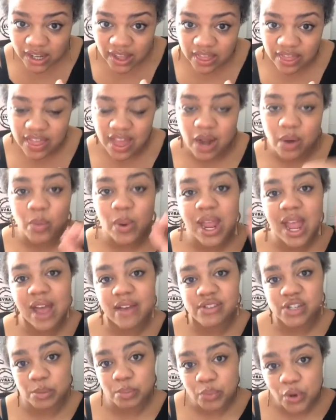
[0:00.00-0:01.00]
then we
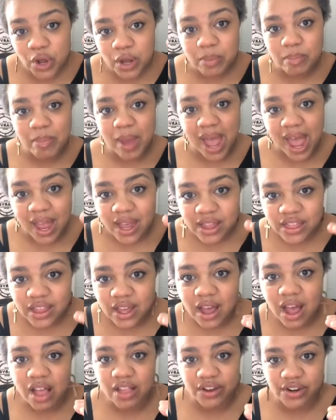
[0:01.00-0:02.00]
have to put back
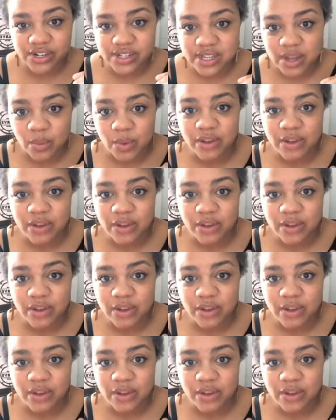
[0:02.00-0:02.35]
the colors that